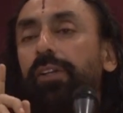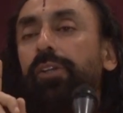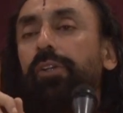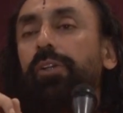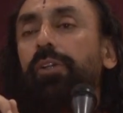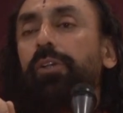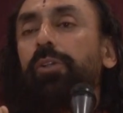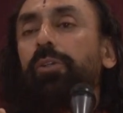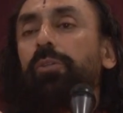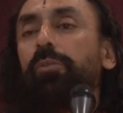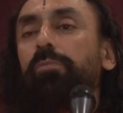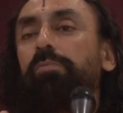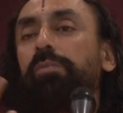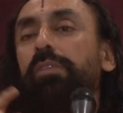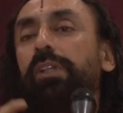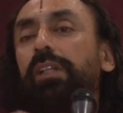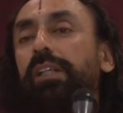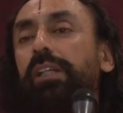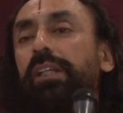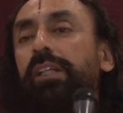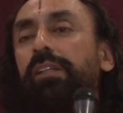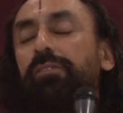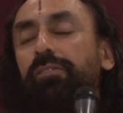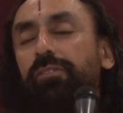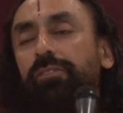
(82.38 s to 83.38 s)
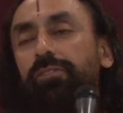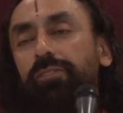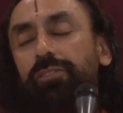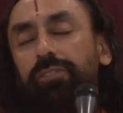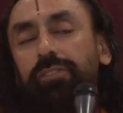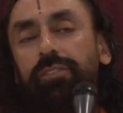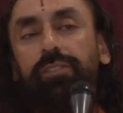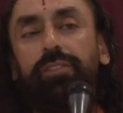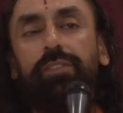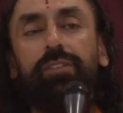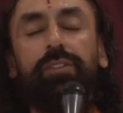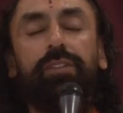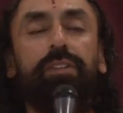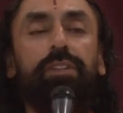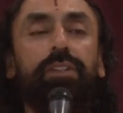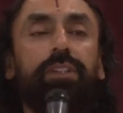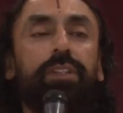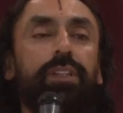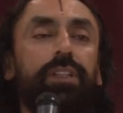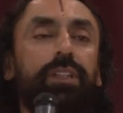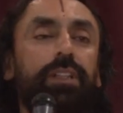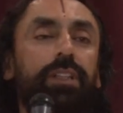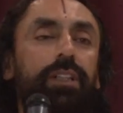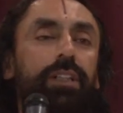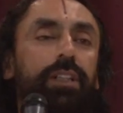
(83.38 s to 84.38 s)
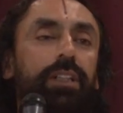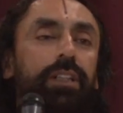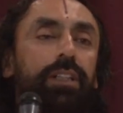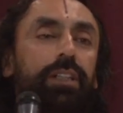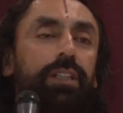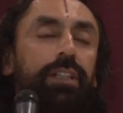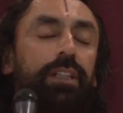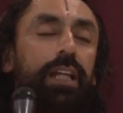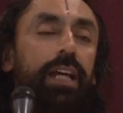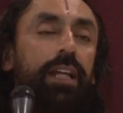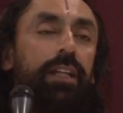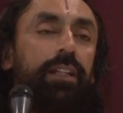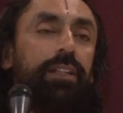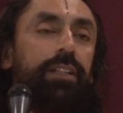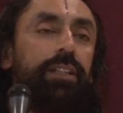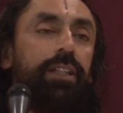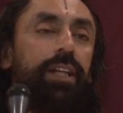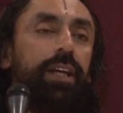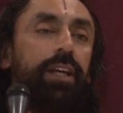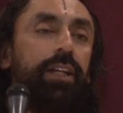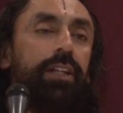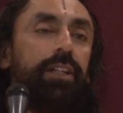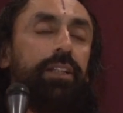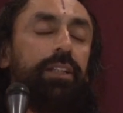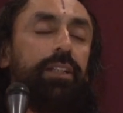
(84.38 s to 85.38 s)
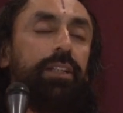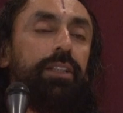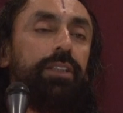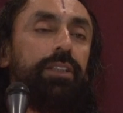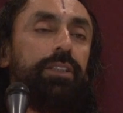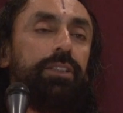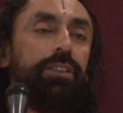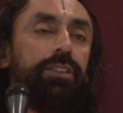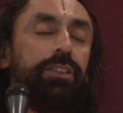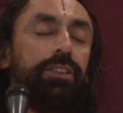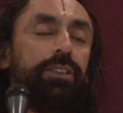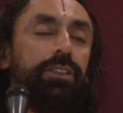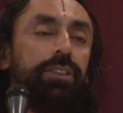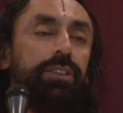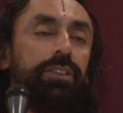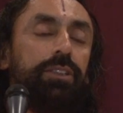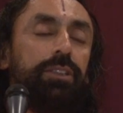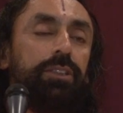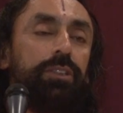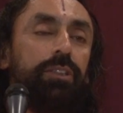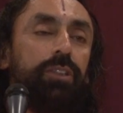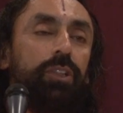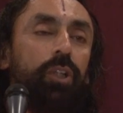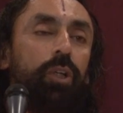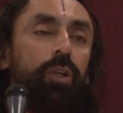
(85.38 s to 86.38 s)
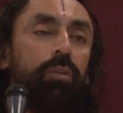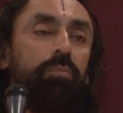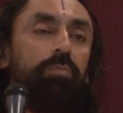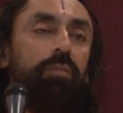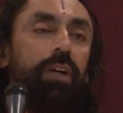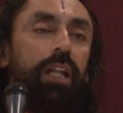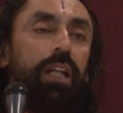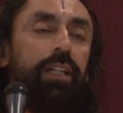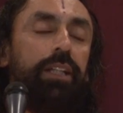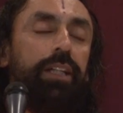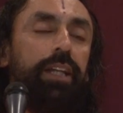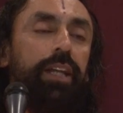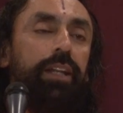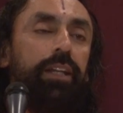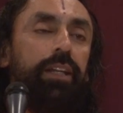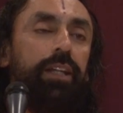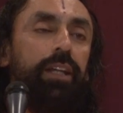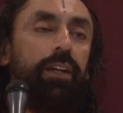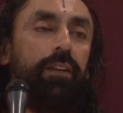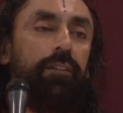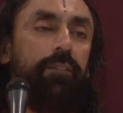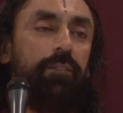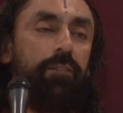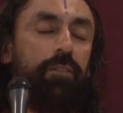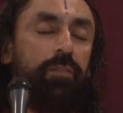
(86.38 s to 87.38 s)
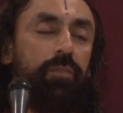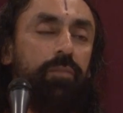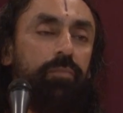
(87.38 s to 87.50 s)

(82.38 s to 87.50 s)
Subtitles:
do you believe that there is Bulgaria,